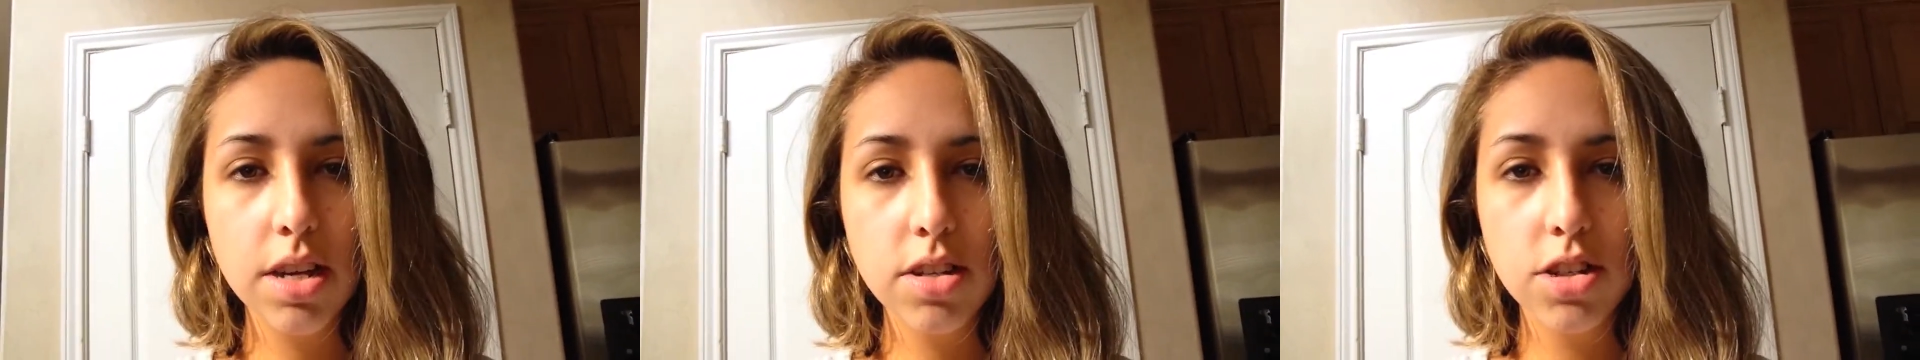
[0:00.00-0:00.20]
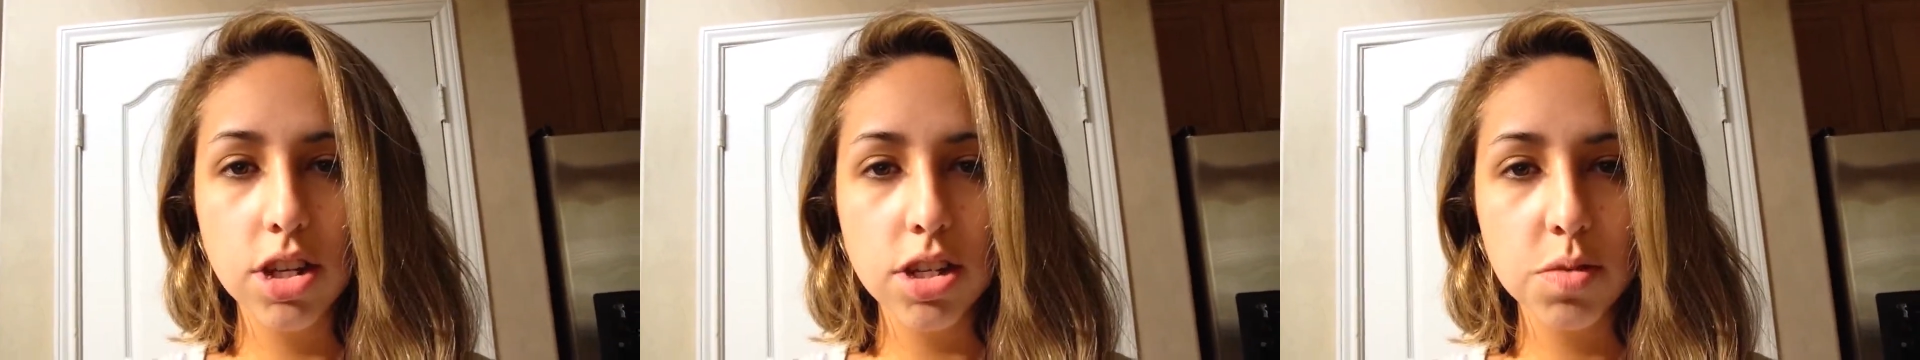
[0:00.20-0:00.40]

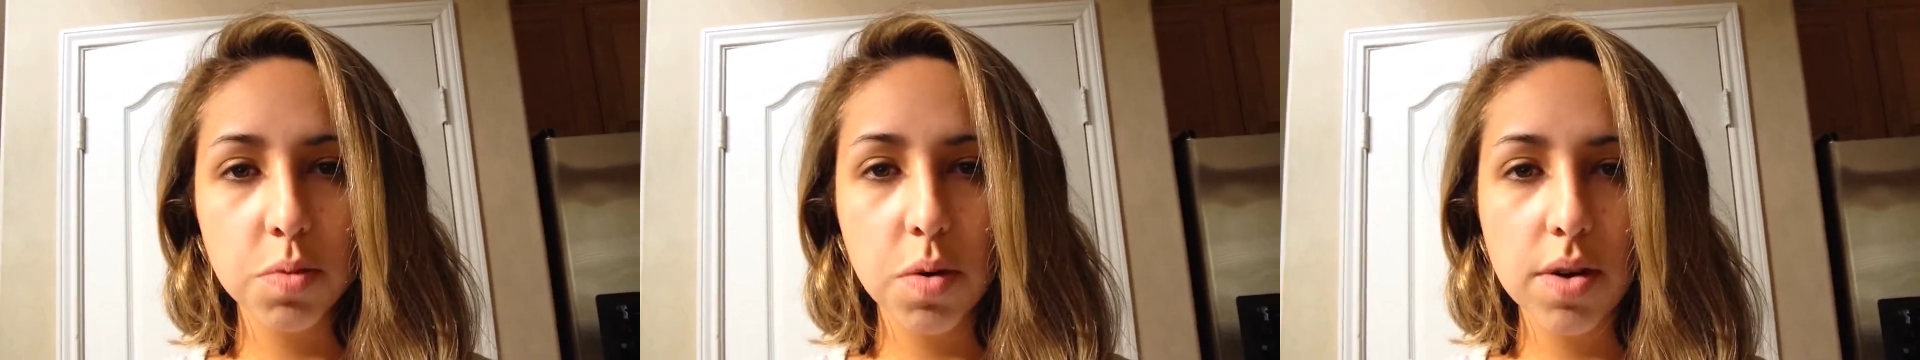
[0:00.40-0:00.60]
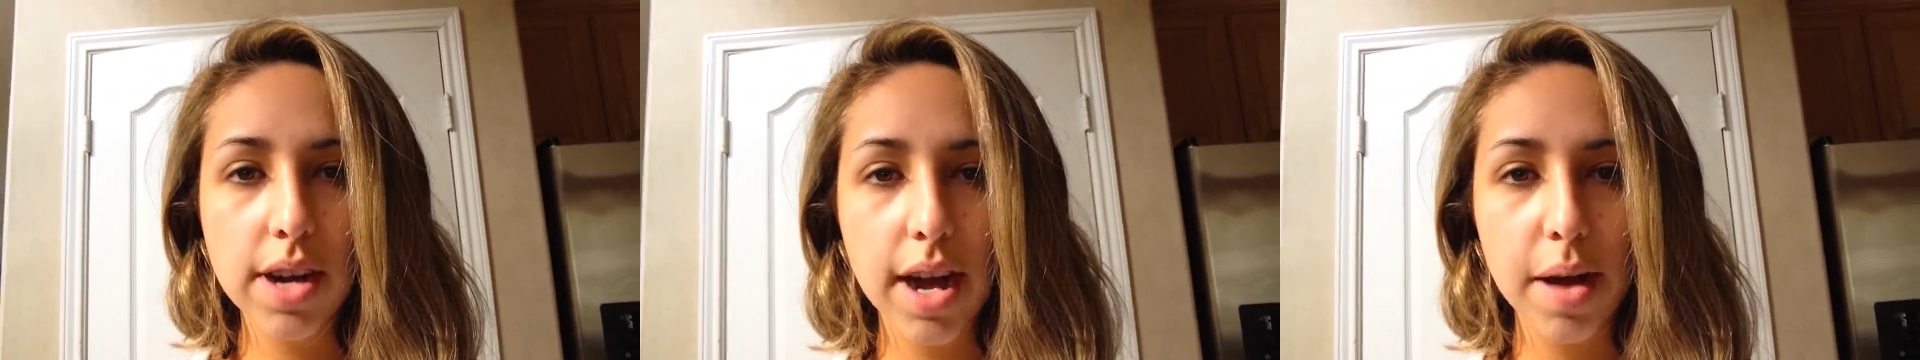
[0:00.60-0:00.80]
just
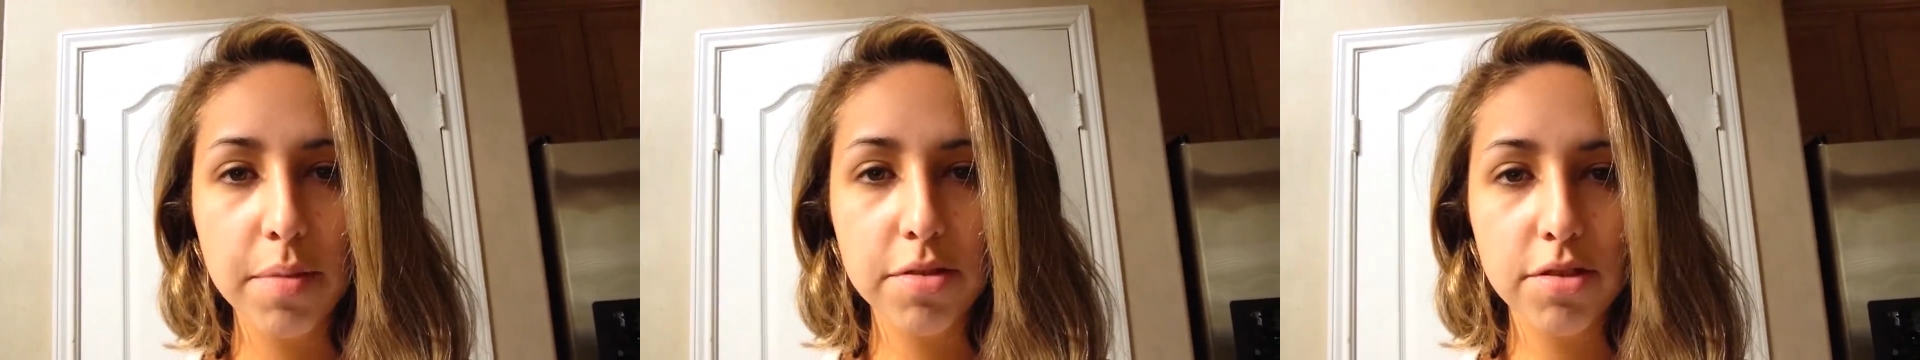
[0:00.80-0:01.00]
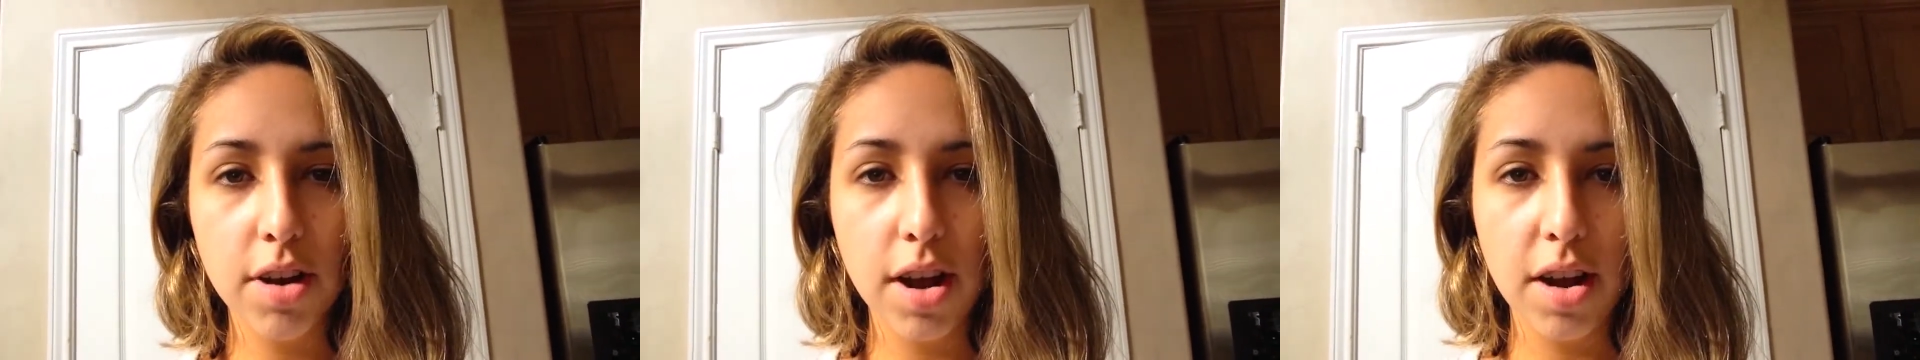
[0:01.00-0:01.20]
woke up
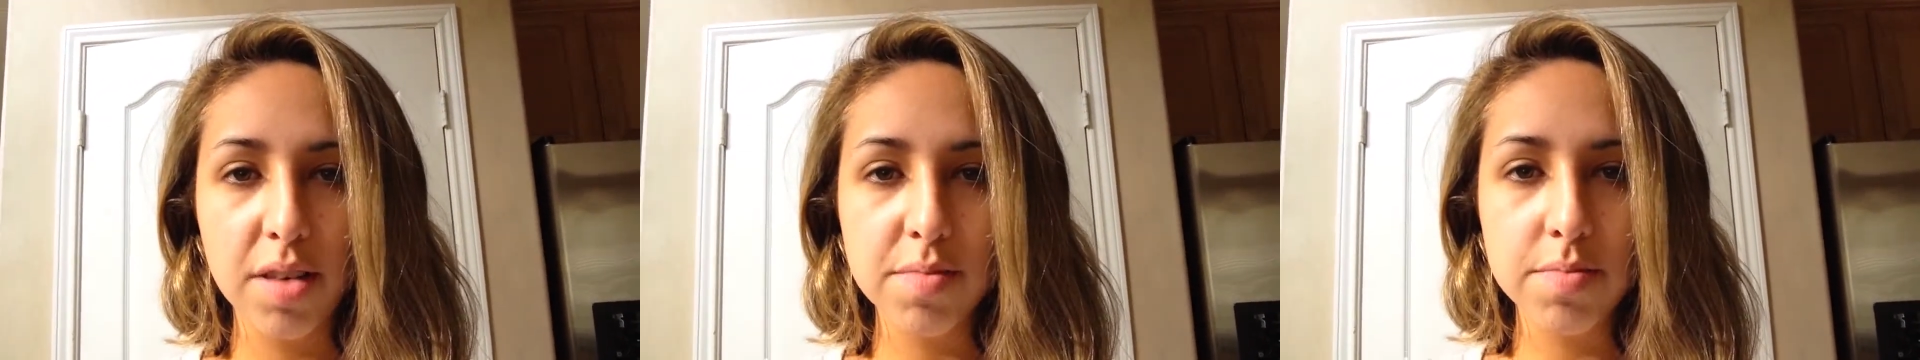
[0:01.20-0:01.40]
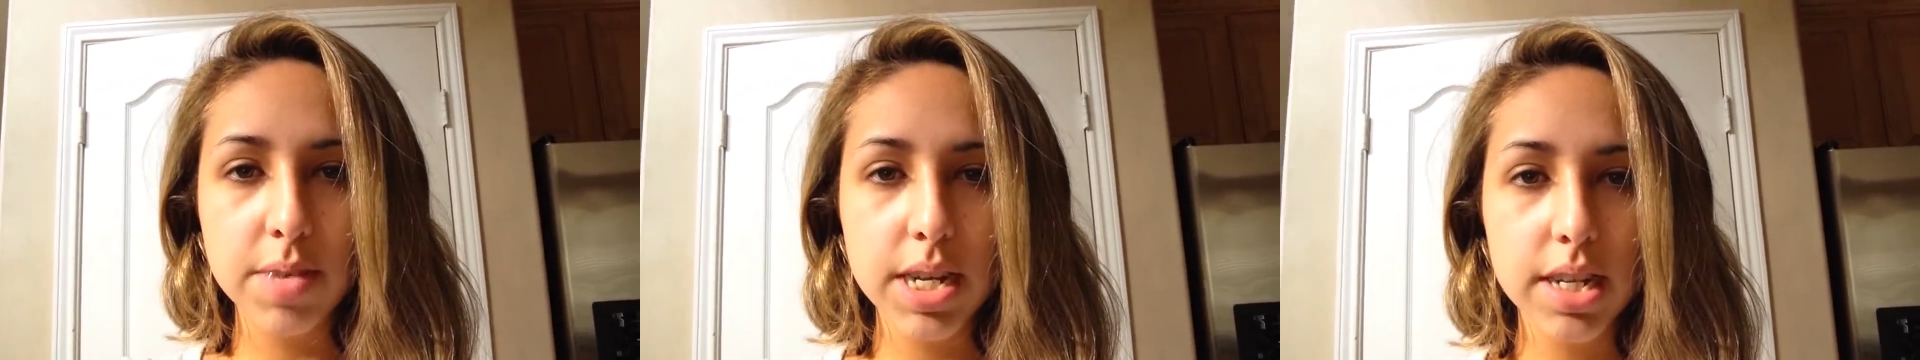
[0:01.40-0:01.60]

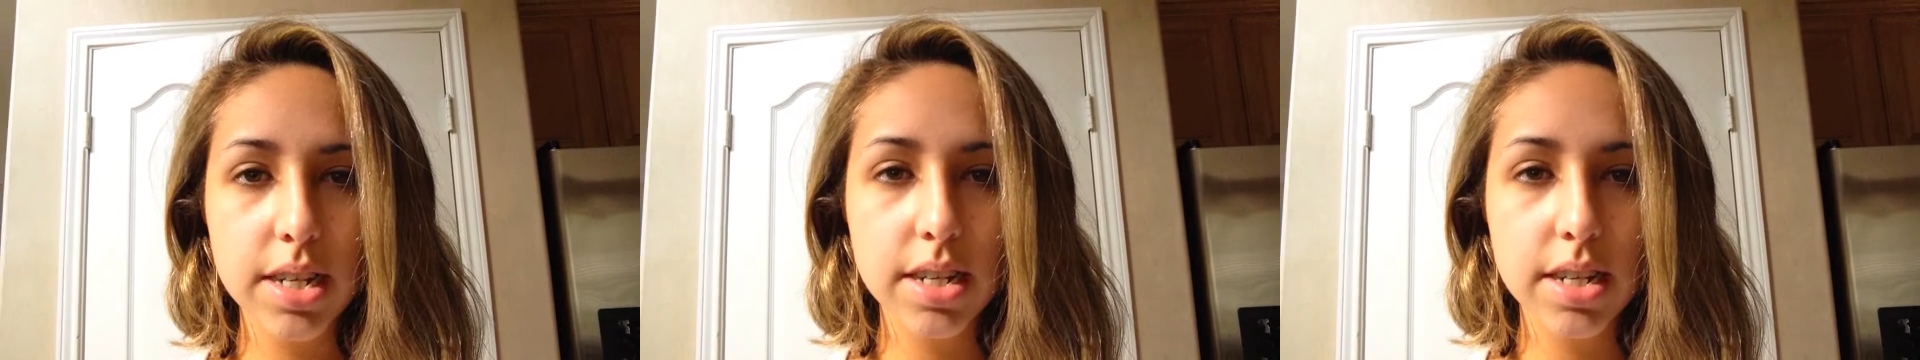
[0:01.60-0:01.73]
from